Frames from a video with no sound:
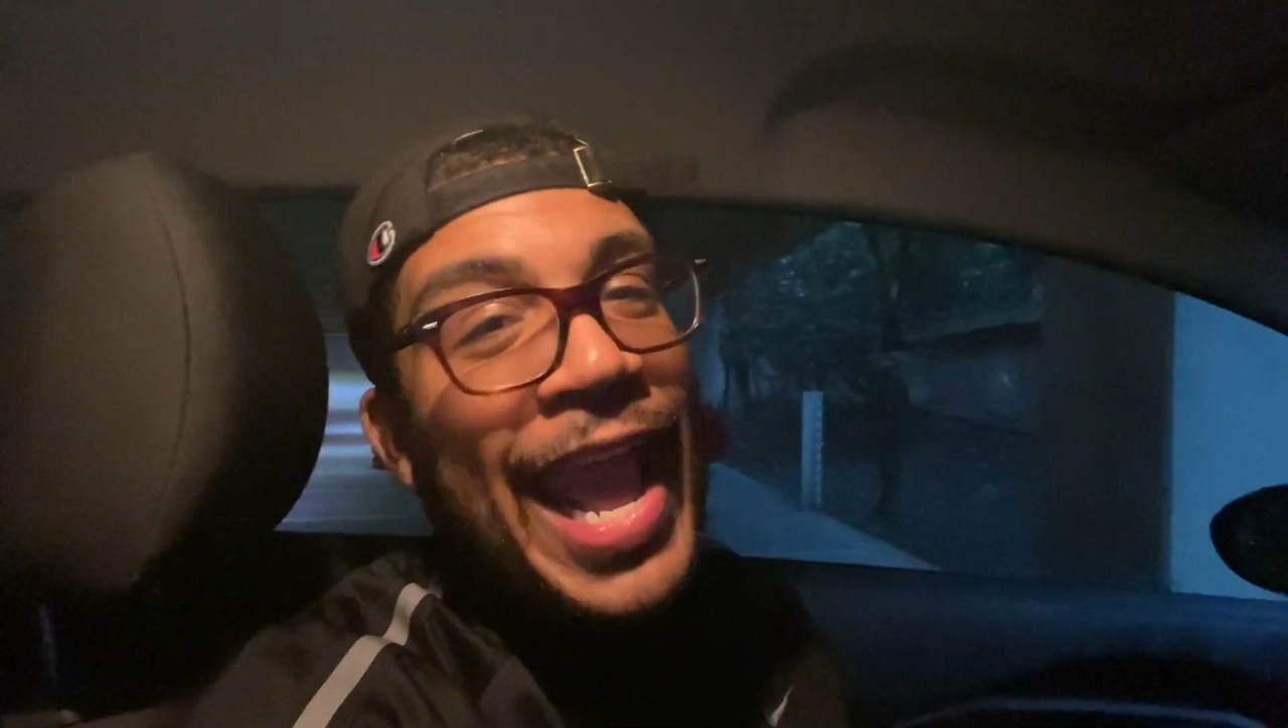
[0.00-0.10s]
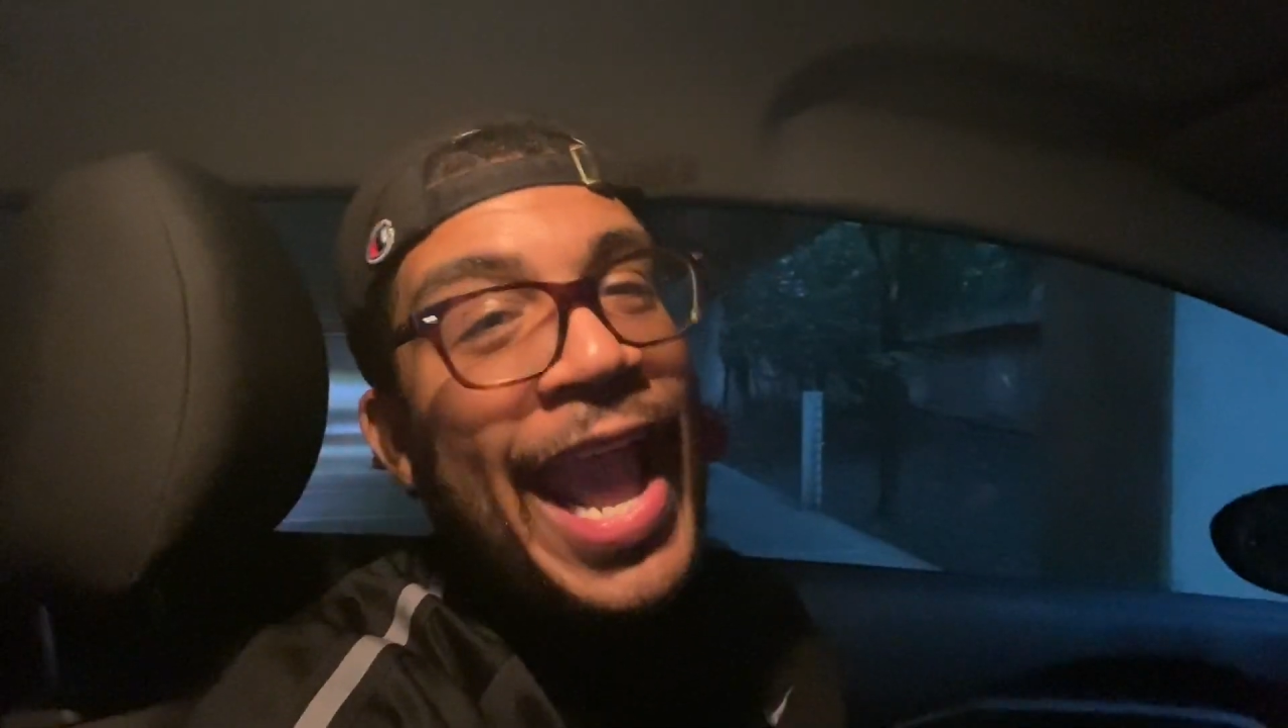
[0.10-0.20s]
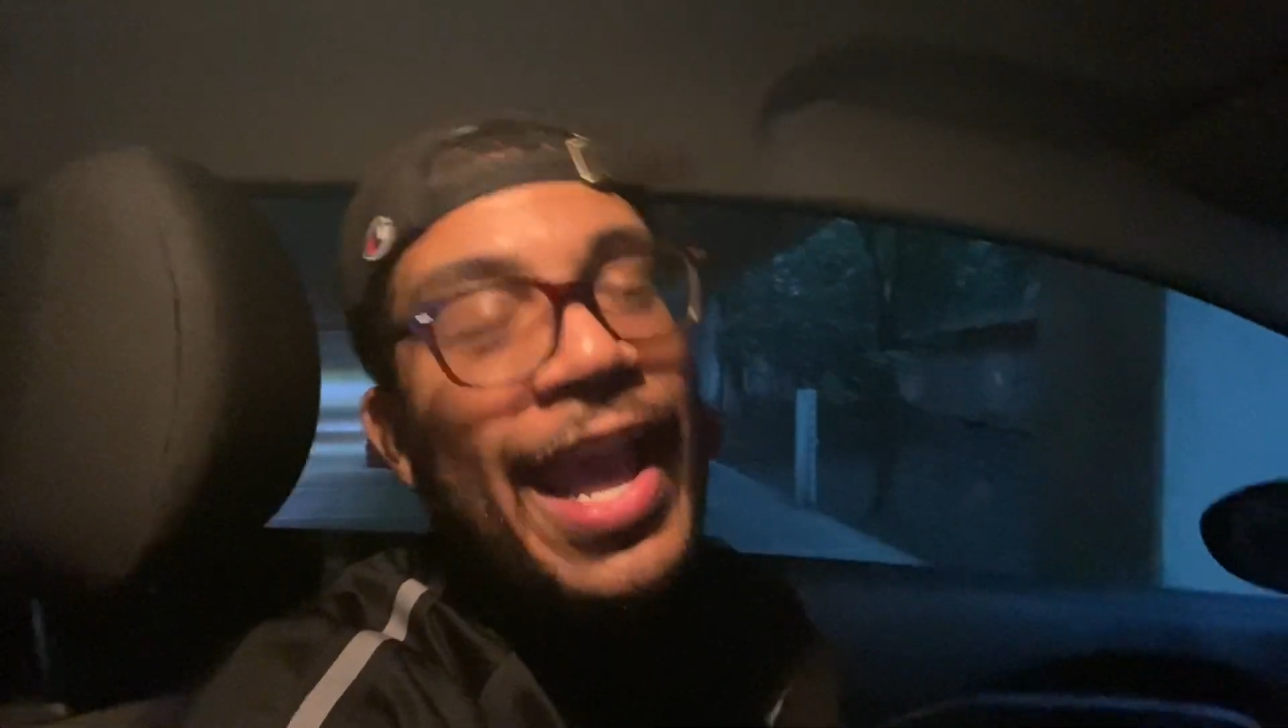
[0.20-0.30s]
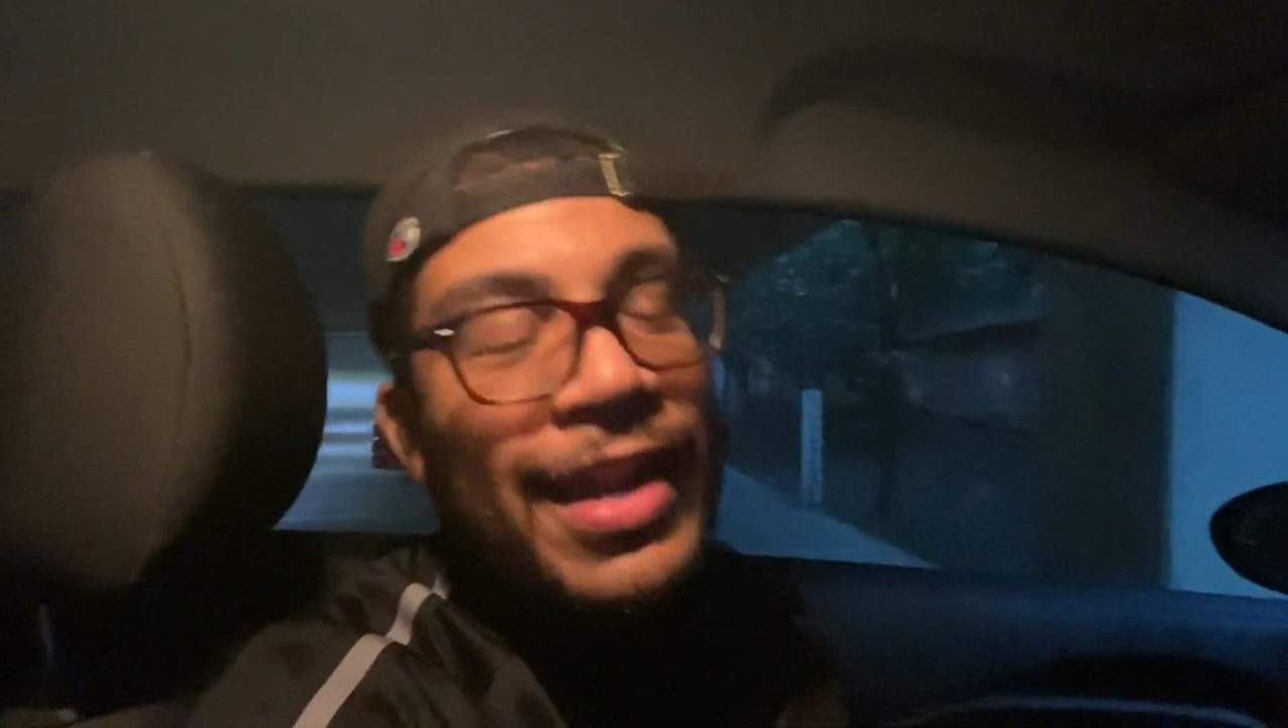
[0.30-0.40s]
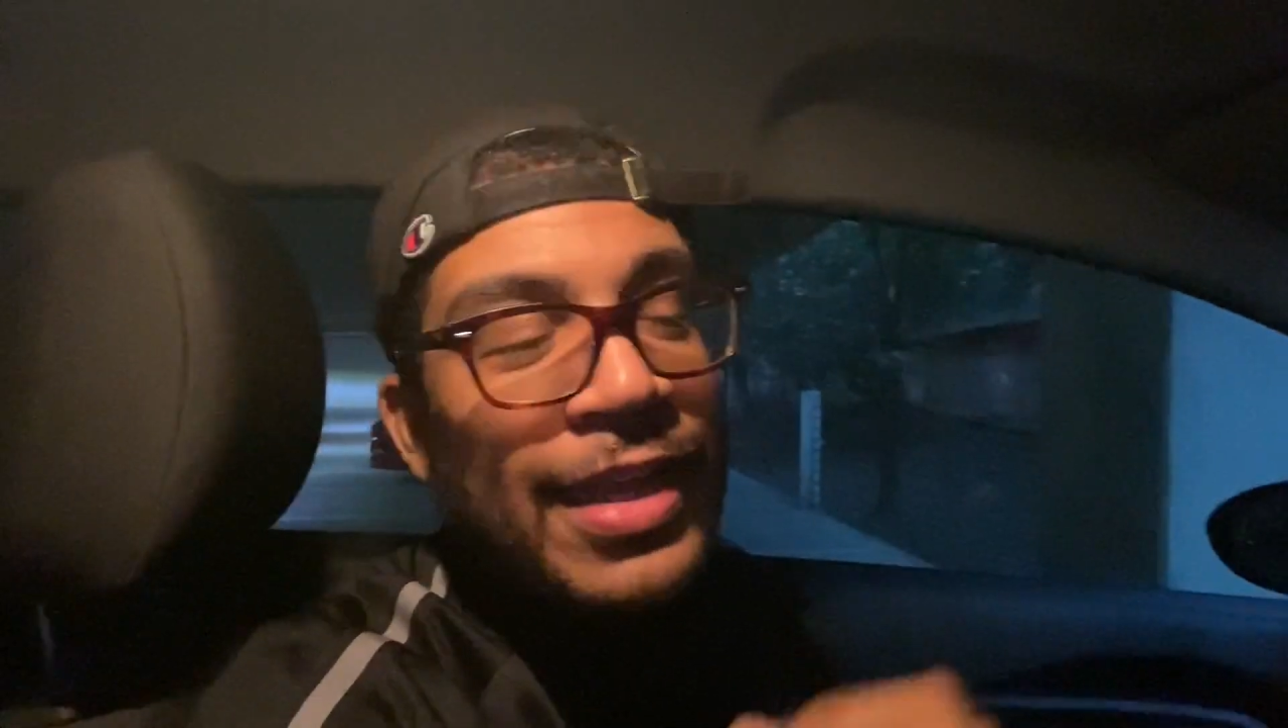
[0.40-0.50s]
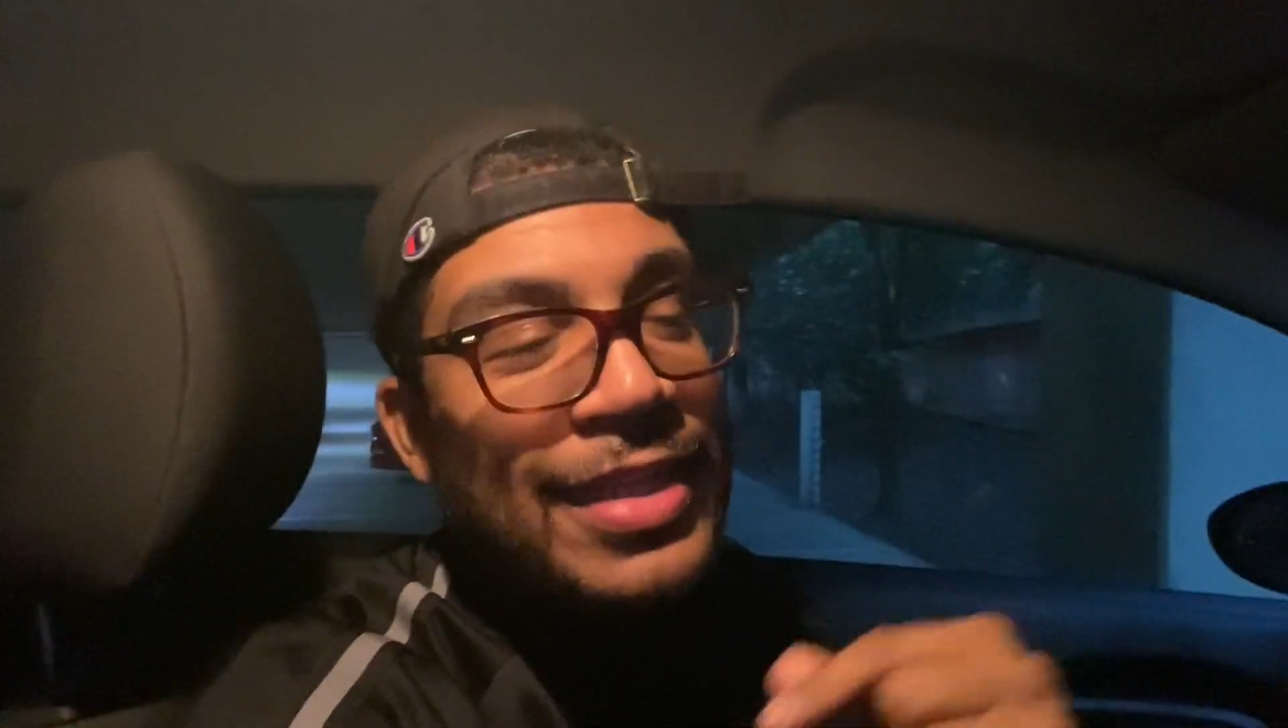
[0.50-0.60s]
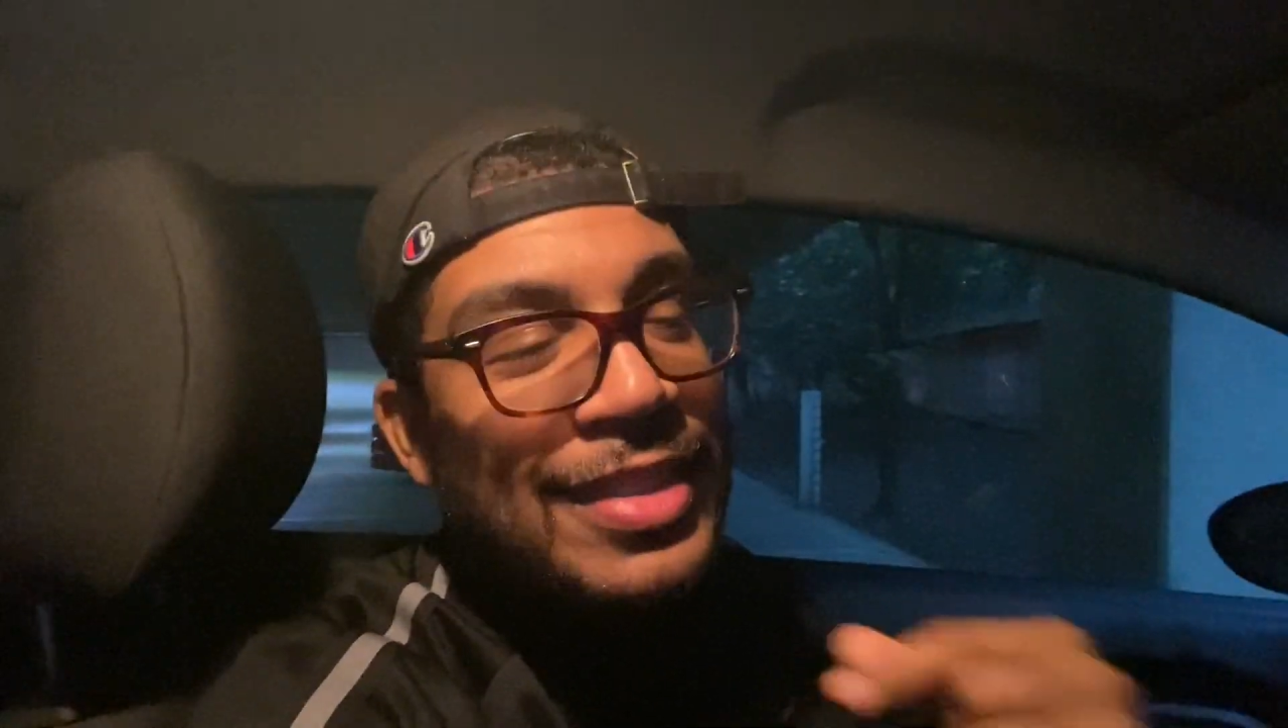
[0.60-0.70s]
and